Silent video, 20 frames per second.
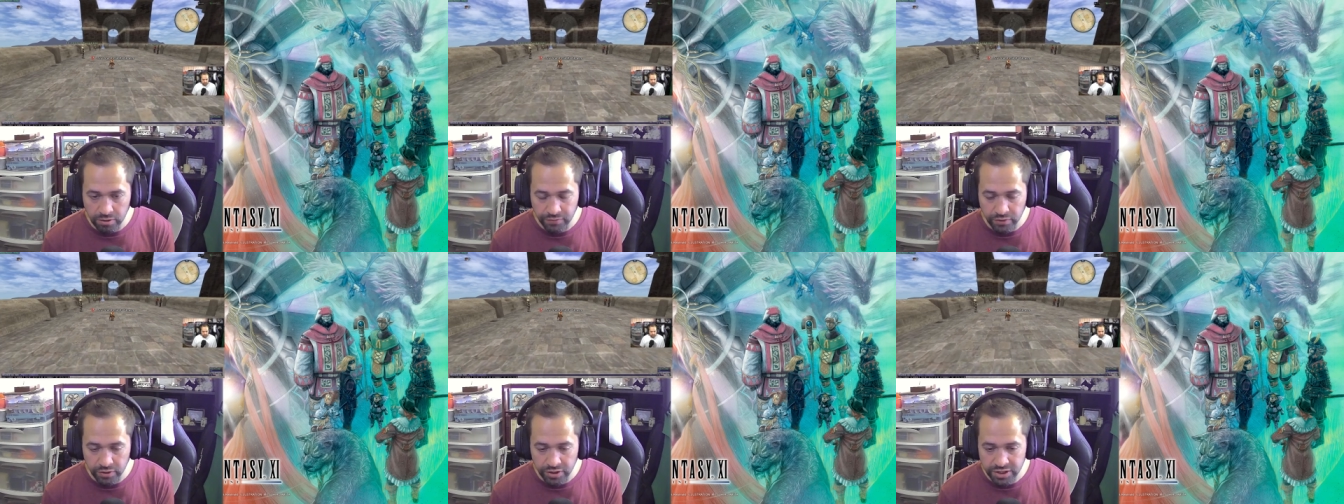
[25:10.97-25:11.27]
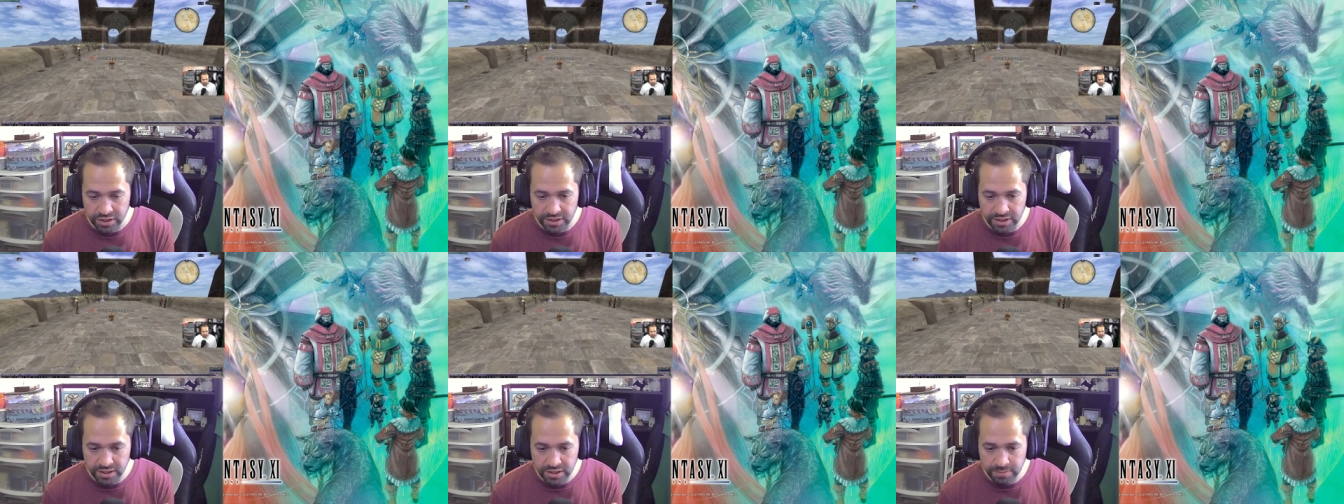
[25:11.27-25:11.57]

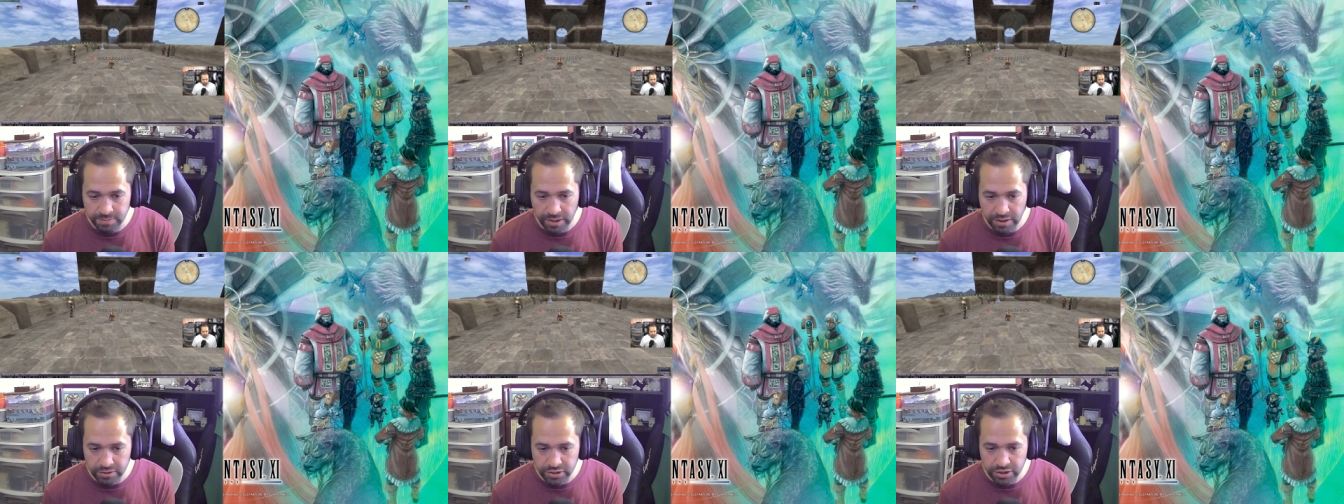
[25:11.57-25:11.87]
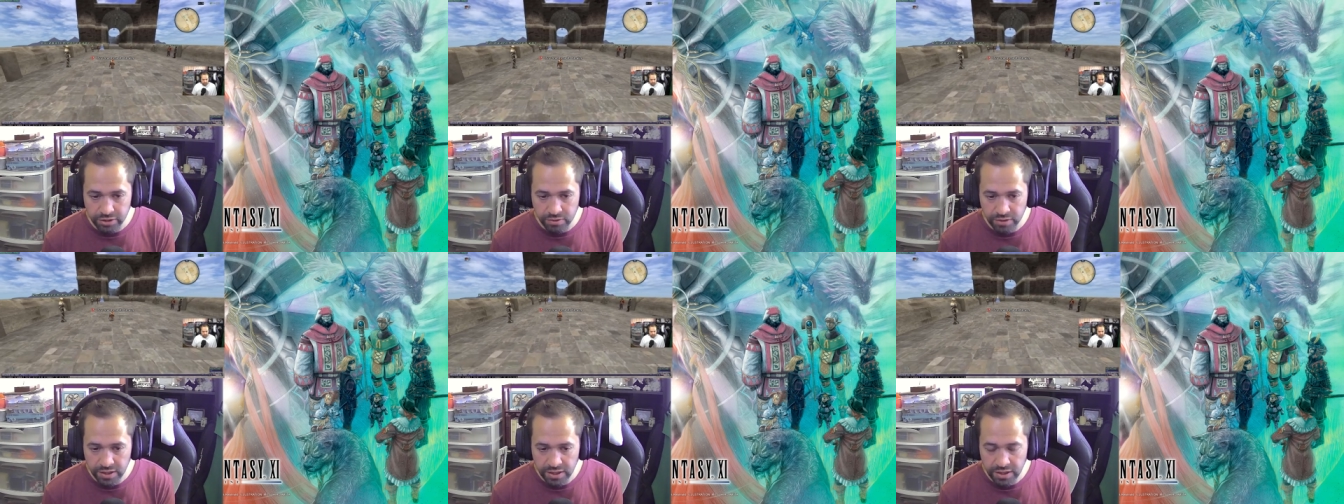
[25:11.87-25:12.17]
first dismount
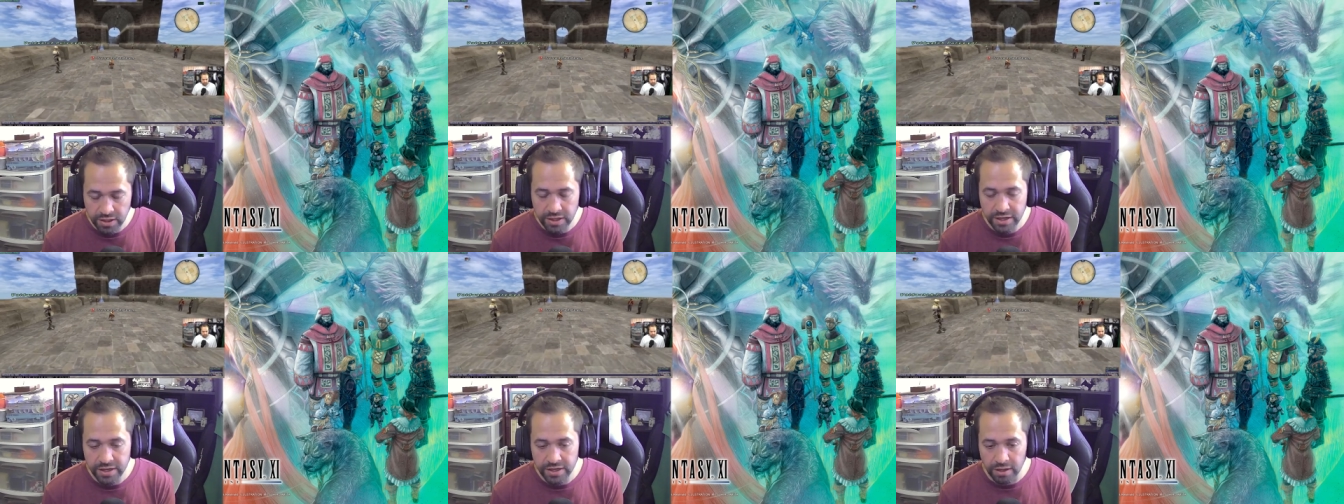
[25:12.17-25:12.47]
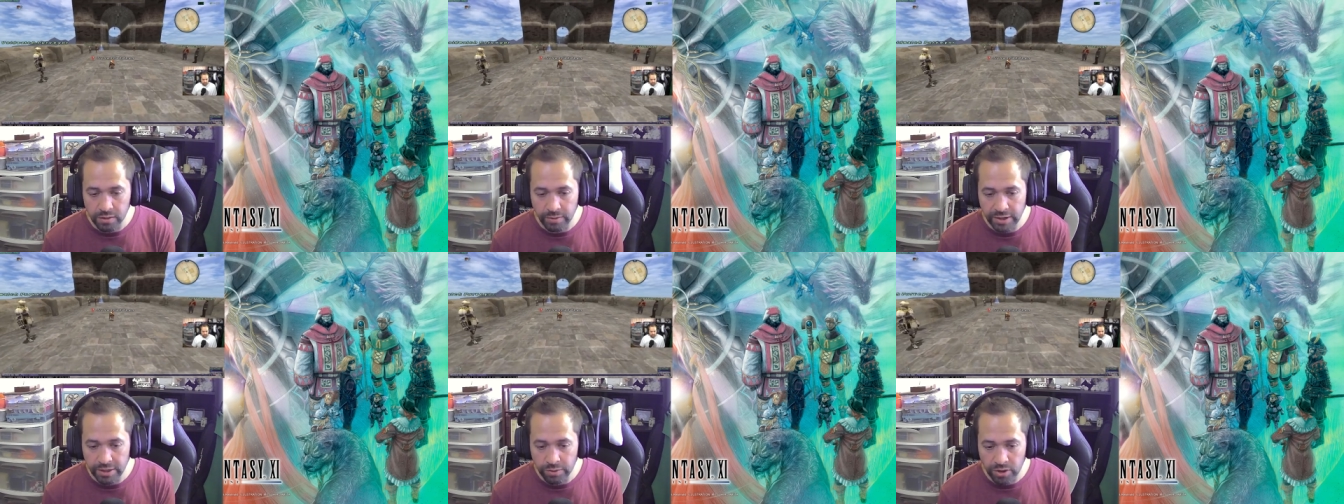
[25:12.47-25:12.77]
you,
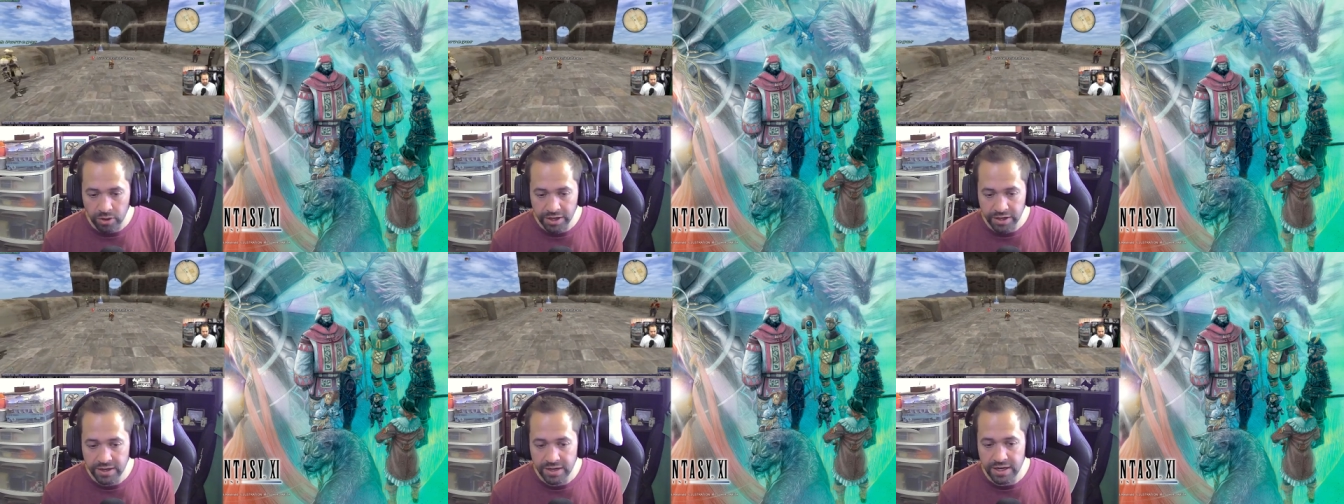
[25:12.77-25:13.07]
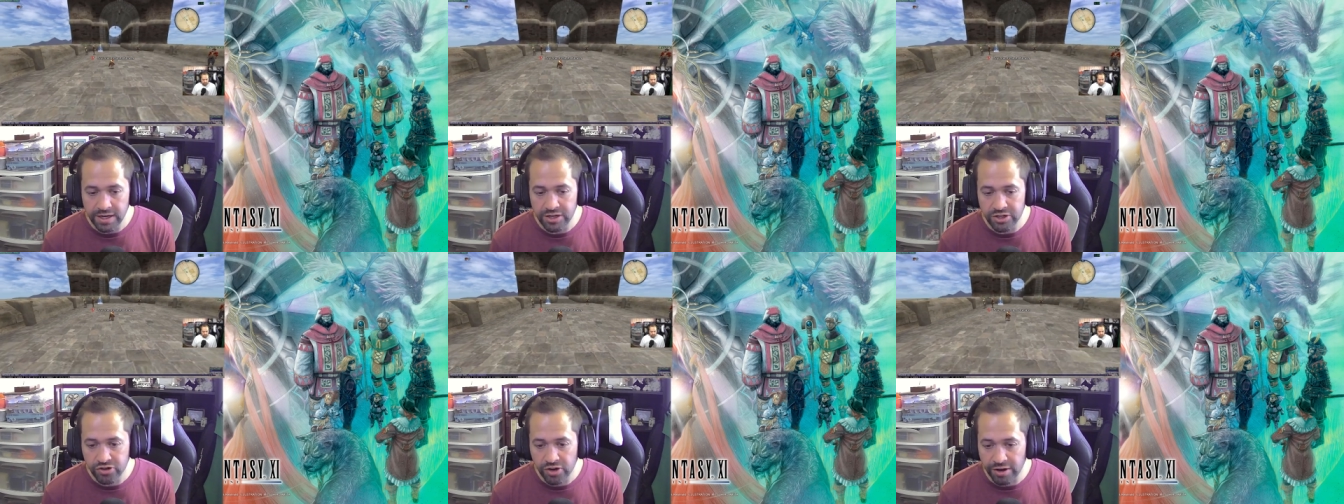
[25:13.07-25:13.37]
it'll weight 1
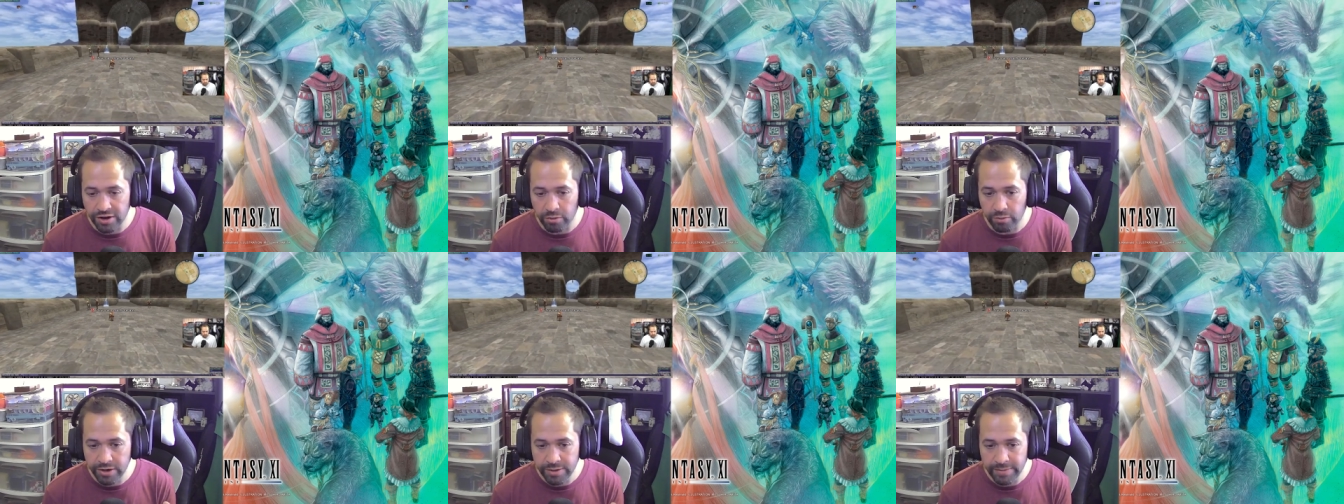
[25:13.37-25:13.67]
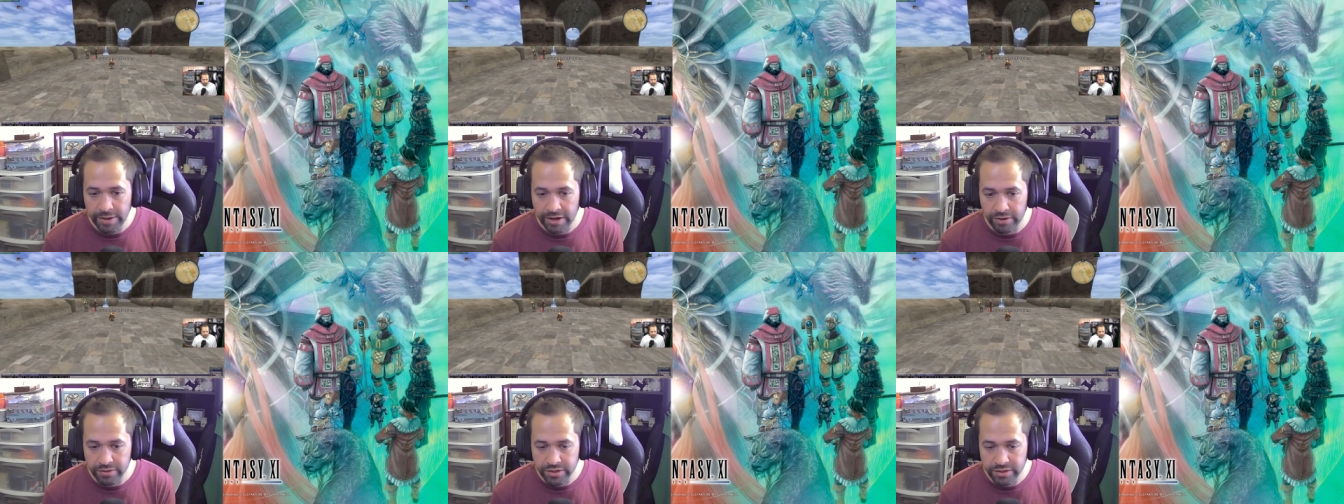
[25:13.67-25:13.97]
and try to
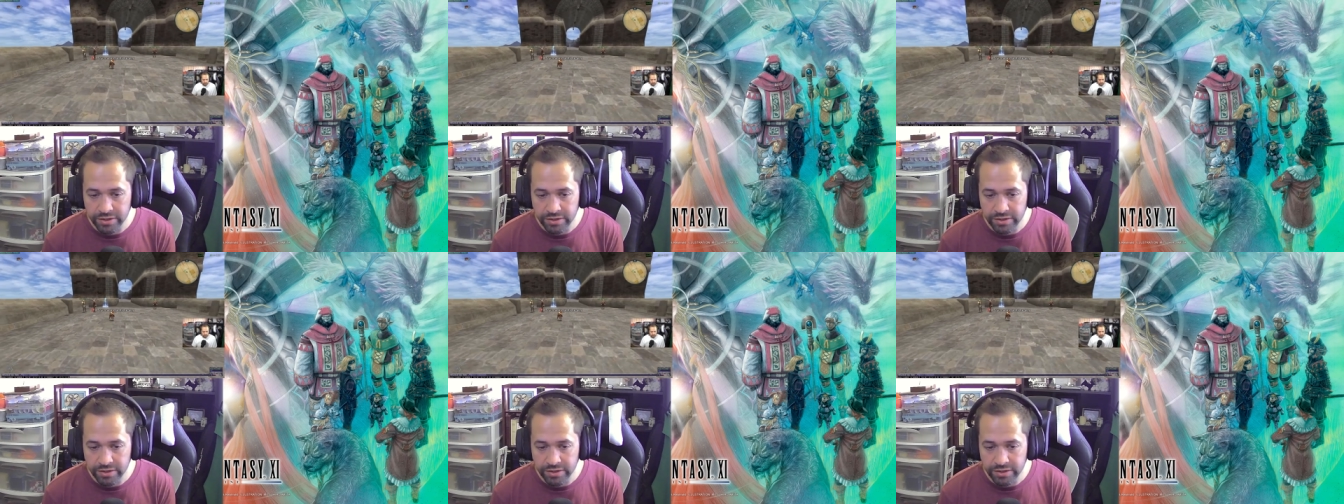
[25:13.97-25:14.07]
remount.